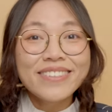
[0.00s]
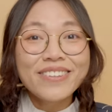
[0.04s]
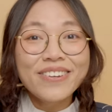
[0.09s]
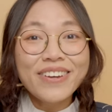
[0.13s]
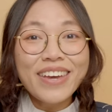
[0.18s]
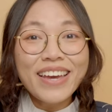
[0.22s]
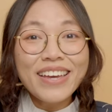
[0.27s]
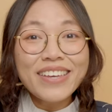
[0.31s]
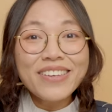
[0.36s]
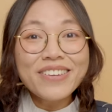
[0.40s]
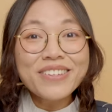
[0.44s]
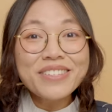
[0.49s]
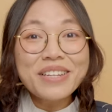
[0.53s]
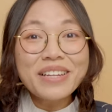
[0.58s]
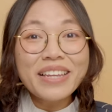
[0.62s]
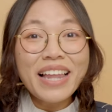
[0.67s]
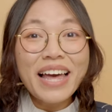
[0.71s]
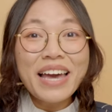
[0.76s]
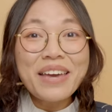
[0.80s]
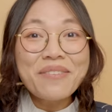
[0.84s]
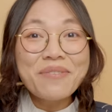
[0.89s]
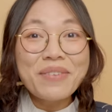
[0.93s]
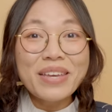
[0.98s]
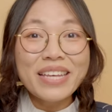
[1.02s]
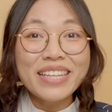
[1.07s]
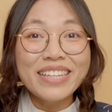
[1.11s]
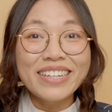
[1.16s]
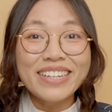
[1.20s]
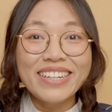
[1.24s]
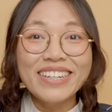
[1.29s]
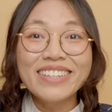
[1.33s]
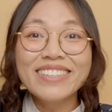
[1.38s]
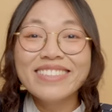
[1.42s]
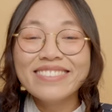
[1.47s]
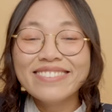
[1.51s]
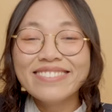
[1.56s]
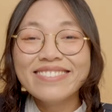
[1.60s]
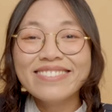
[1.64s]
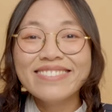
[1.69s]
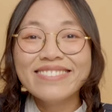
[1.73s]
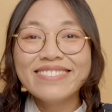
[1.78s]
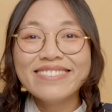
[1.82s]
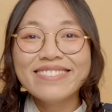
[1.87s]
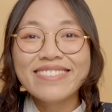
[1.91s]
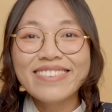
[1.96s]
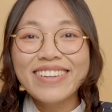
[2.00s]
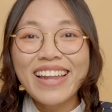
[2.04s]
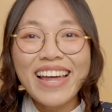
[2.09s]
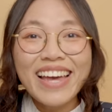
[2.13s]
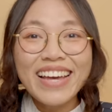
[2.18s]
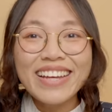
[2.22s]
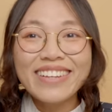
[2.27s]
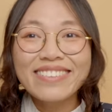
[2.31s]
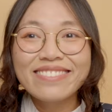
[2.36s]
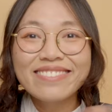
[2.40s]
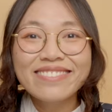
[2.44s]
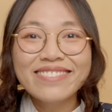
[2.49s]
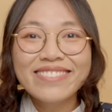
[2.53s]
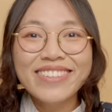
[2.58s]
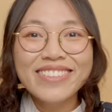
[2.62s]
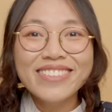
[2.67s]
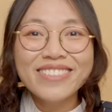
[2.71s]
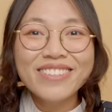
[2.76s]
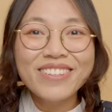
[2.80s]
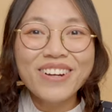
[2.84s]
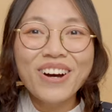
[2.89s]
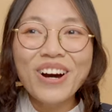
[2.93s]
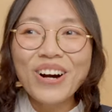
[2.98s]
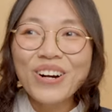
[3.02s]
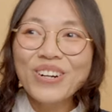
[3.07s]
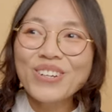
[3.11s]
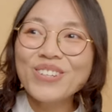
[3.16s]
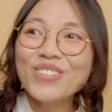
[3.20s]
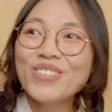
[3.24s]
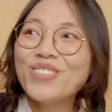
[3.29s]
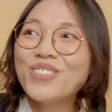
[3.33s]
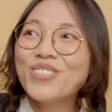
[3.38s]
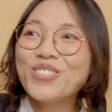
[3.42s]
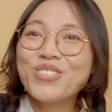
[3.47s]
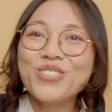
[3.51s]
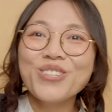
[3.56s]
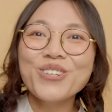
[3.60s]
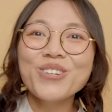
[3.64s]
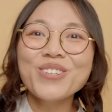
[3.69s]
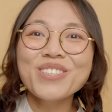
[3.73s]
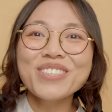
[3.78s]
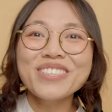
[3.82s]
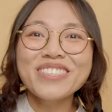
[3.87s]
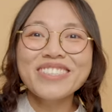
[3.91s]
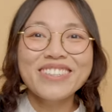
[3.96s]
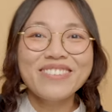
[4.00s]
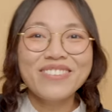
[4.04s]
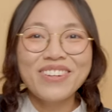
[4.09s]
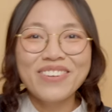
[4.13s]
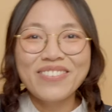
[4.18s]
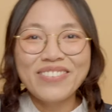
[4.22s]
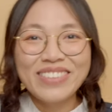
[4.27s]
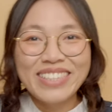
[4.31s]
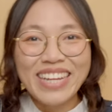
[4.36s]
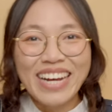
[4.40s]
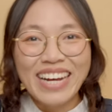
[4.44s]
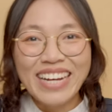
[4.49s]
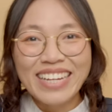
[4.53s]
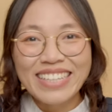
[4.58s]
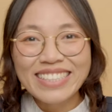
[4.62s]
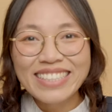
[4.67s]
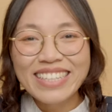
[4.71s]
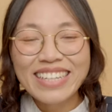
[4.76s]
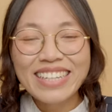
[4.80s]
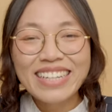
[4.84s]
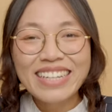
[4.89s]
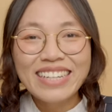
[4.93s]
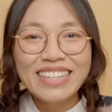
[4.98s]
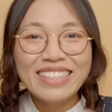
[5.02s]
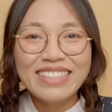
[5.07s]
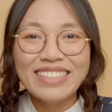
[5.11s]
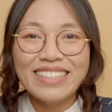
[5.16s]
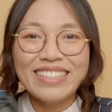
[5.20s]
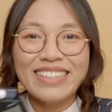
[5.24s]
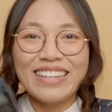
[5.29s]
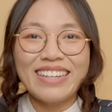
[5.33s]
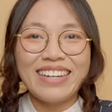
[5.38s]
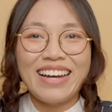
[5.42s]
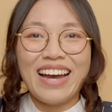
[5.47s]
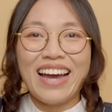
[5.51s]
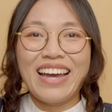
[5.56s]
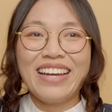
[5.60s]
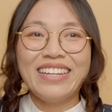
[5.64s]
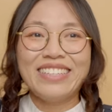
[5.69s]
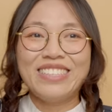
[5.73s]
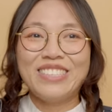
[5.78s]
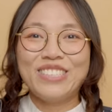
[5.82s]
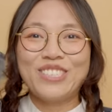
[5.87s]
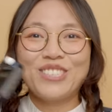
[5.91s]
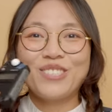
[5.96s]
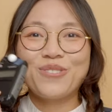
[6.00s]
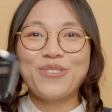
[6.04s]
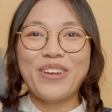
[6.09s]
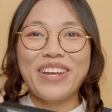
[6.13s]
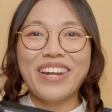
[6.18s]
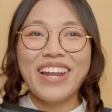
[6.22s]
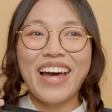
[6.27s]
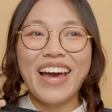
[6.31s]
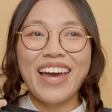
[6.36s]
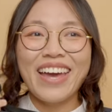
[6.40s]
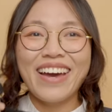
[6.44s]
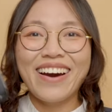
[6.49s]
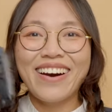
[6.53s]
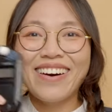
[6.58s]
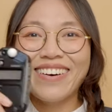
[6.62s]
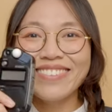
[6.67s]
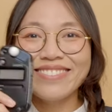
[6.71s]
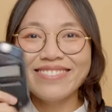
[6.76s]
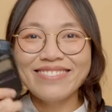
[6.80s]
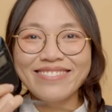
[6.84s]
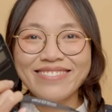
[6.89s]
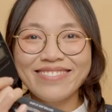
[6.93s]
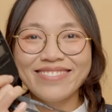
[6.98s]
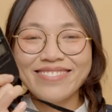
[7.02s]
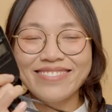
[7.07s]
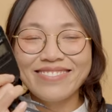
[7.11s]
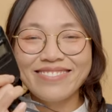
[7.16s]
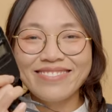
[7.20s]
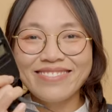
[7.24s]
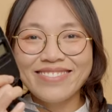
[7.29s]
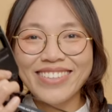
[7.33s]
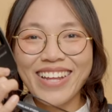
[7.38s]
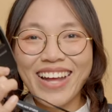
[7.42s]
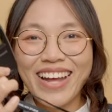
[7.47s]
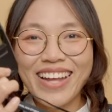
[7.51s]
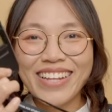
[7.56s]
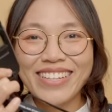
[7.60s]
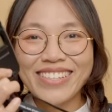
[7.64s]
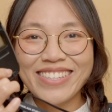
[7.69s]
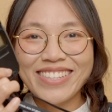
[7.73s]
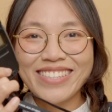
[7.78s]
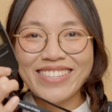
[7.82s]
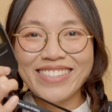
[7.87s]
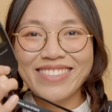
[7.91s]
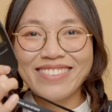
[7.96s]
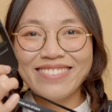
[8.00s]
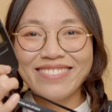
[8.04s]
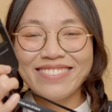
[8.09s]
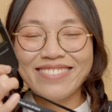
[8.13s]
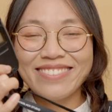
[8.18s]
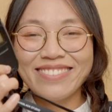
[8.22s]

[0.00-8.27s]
you can use a light meter. Like this whole shoot we've done, I just rely on this.